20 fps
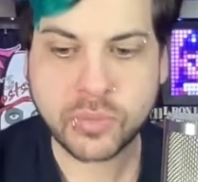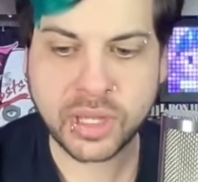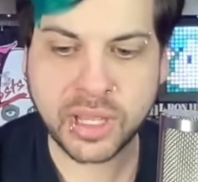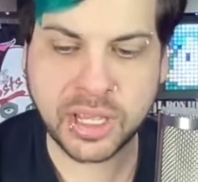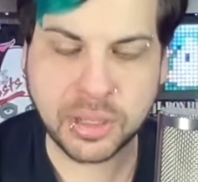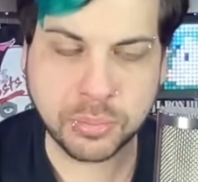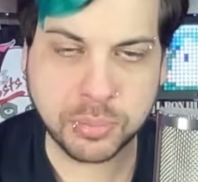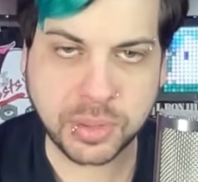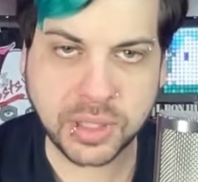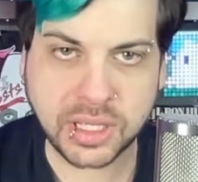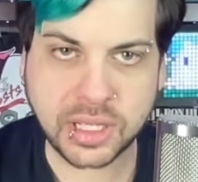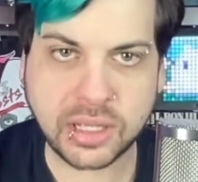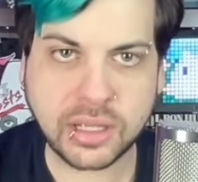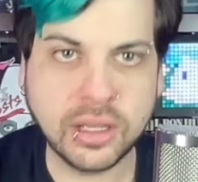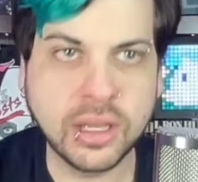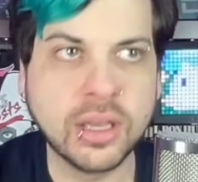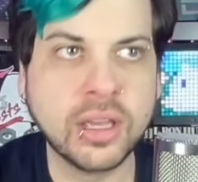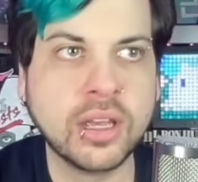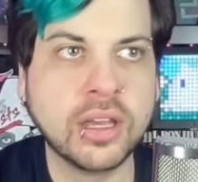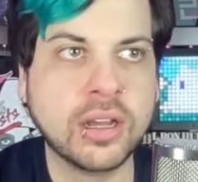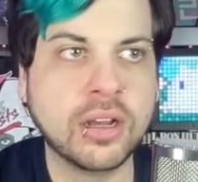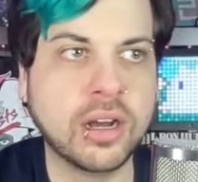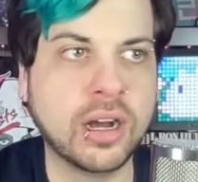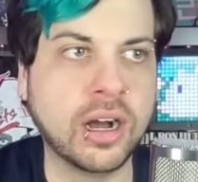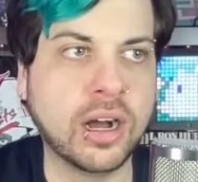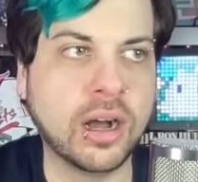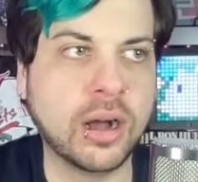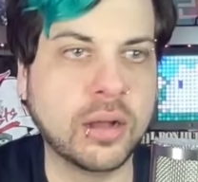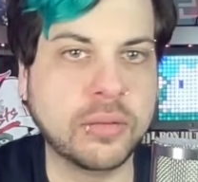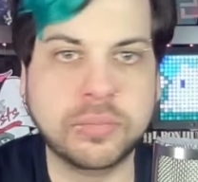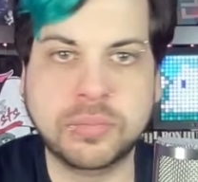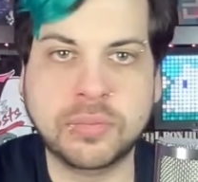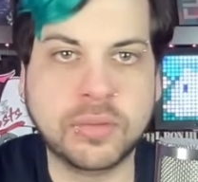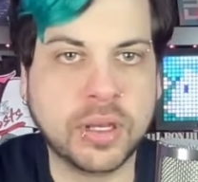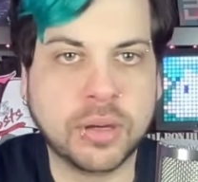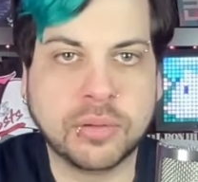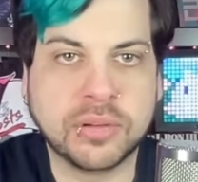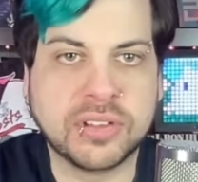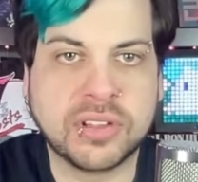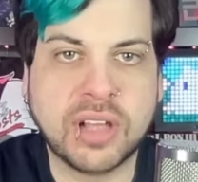and B,
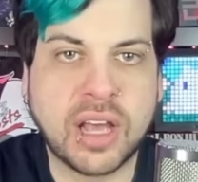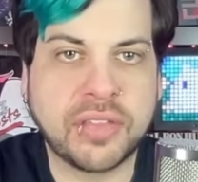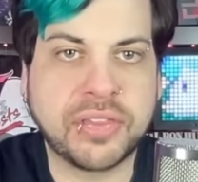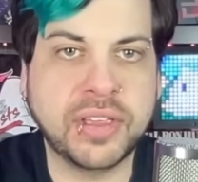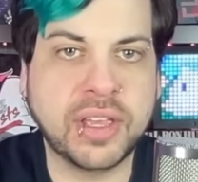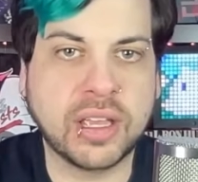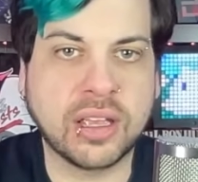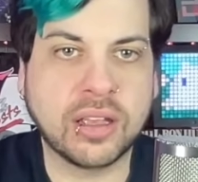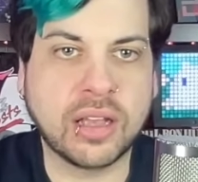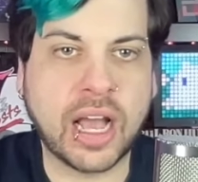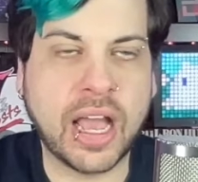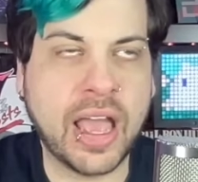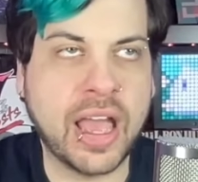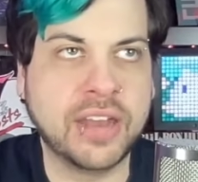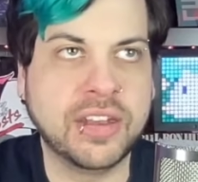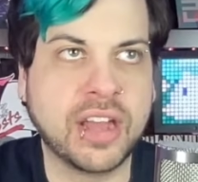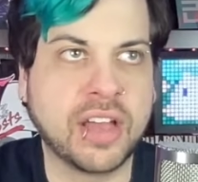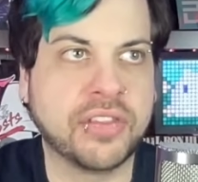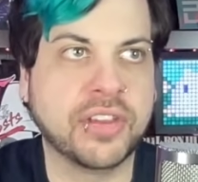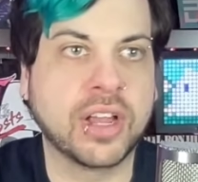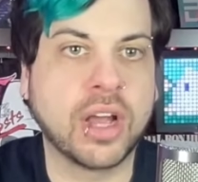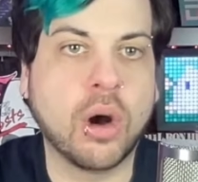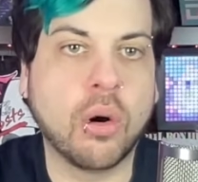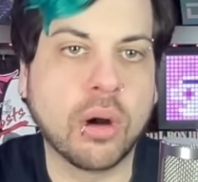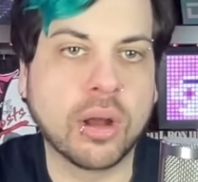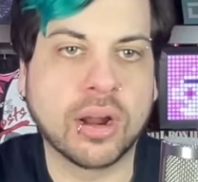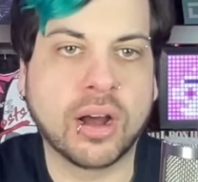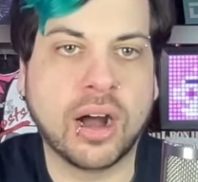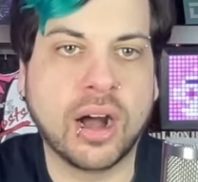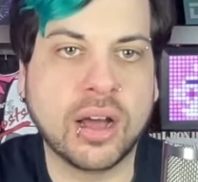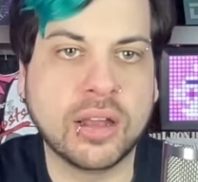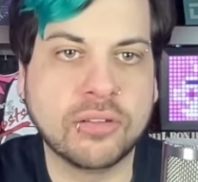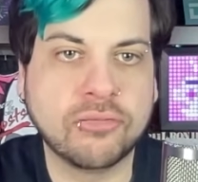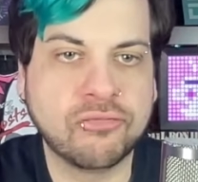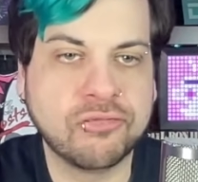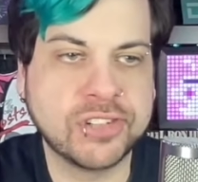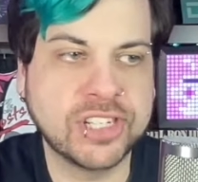there was nothing, I had nothing going on.